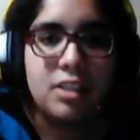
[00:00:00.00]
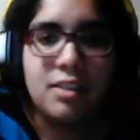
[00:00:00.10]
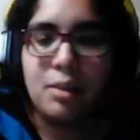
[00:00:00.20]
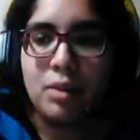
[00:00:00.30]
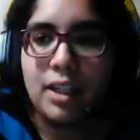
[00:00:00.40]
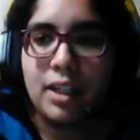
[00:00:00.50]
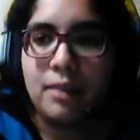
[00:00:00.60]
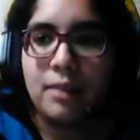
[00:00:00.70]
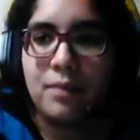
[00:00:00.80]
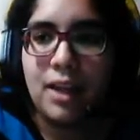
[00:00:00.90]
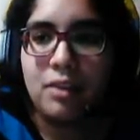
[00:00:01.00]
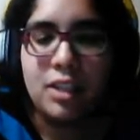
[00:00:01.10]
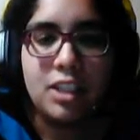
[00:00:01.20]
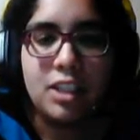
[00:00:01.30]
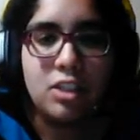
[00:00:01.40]
summary that
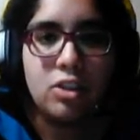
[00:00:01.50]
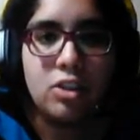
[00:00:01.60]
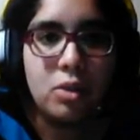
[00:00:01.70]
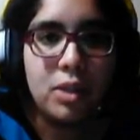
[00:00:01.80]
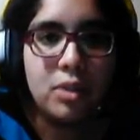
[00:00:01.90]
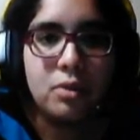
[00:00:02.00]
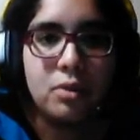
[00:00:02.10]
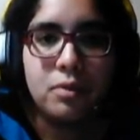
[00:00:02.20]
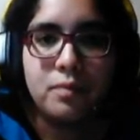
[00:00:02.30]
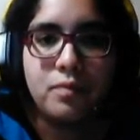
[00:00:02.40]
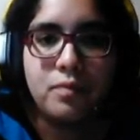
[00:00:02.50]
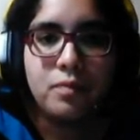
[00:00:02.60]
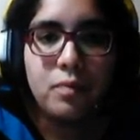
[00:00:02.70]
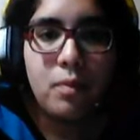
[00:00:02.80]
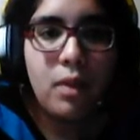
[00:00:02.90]
really just show you
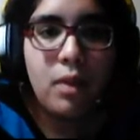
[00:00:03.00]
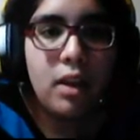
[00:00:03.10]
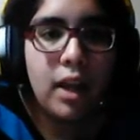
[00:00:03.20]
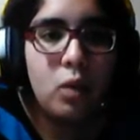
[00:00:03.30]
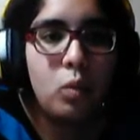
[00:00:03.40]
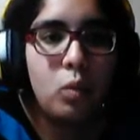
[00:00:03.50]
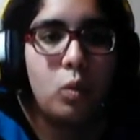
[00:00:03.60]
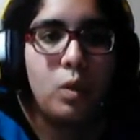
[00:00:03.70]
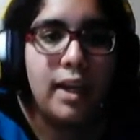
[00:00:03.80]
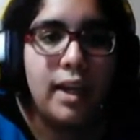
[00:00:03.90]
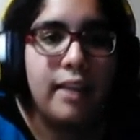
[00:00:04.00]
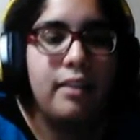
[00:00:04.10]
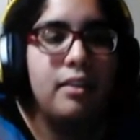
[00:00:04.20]
like where